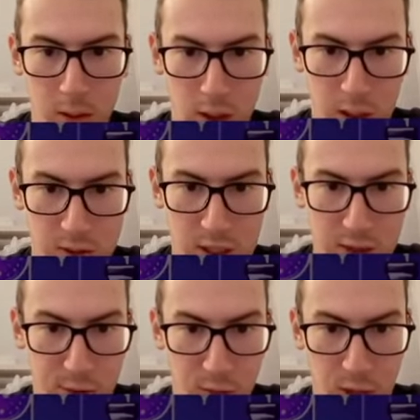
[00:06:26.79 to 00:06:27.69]
As uh, the
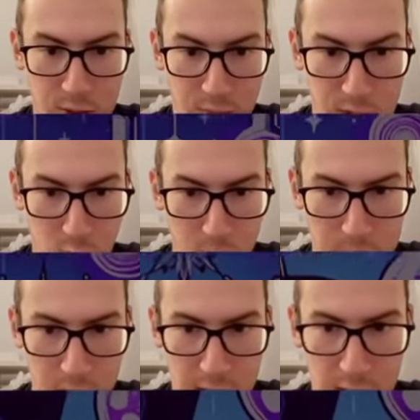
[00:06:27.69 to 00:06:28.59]
interface of this
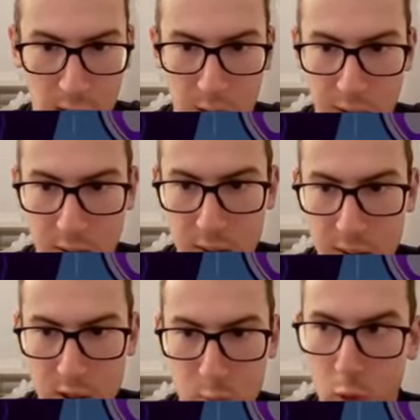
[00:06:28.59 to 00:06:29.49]
website,
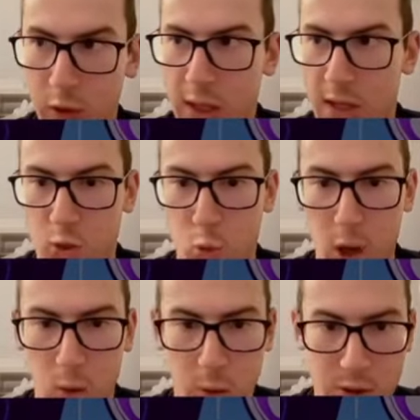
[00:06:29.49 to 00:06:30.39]
this moving as
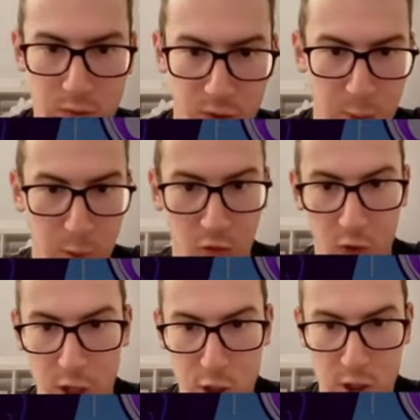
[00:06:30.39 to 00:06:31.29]
well looks very
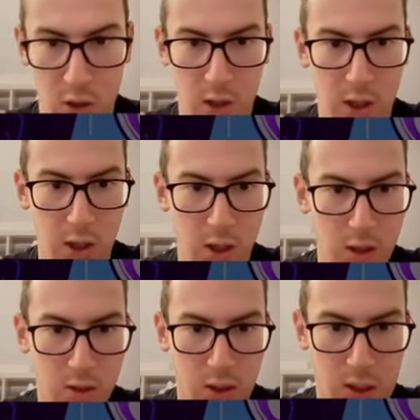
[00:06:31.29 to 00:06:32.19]
professional.
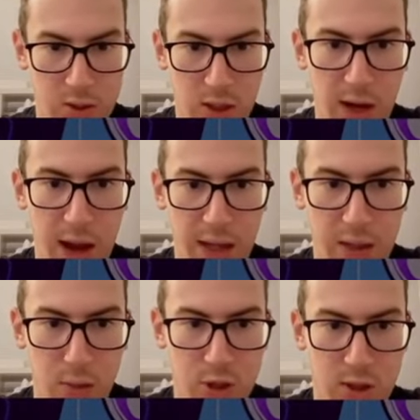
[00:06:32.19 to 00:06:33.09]
As uh, they're
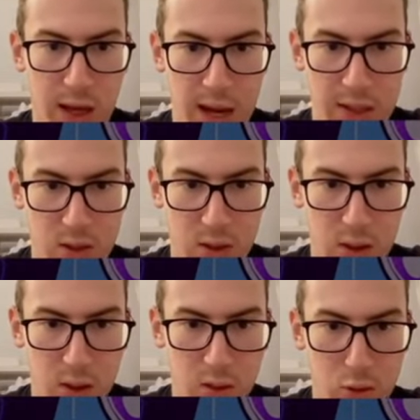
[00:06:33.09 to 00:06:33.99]
adding those tags,
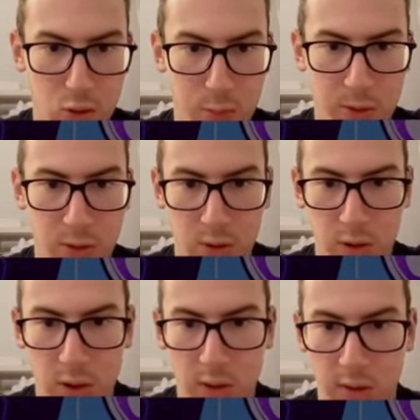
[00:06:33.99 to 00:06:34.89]

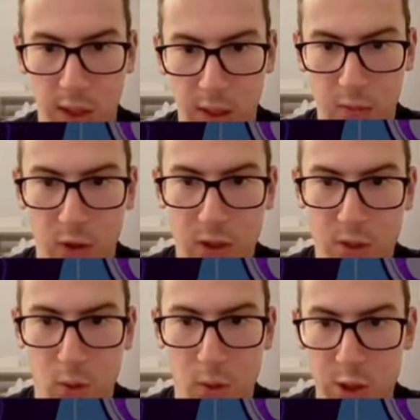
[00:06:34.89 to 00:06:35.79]
Jupiter, like where
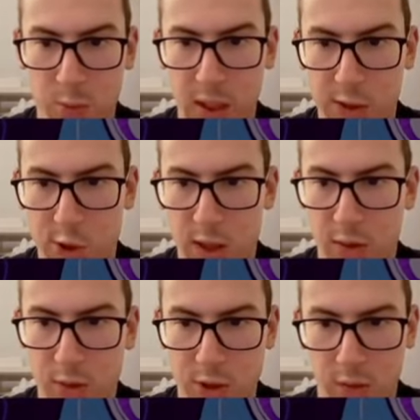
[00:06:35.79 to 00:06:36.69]
this coin is being
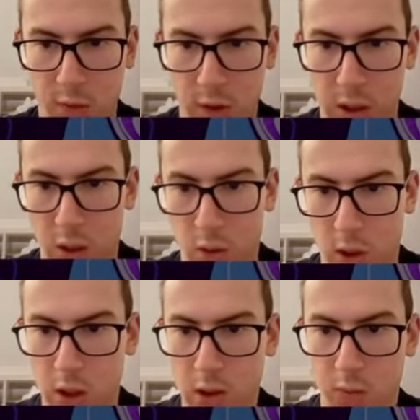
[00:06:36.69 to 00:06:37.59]
traded or something, you know,
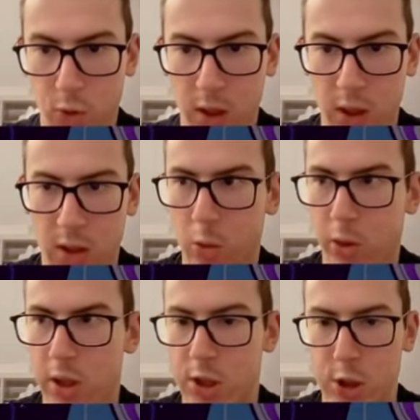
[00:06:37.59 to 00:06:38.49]
where you can
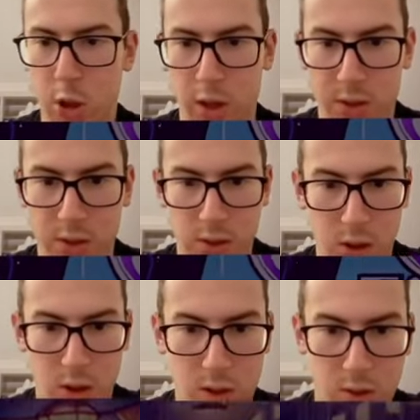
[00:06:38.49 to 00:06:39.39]
look at the charts.
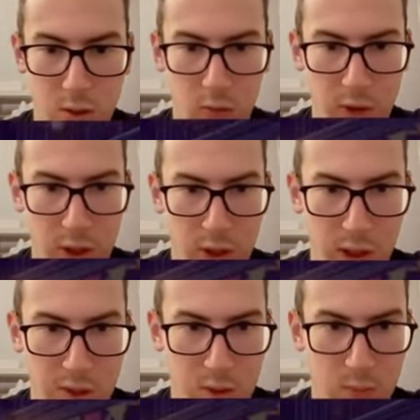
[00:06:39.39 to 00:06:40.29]
So very
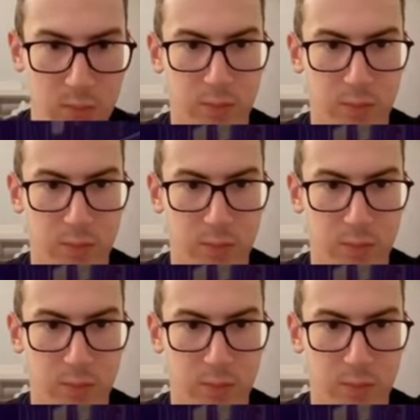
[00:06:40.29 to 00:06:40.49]
nice.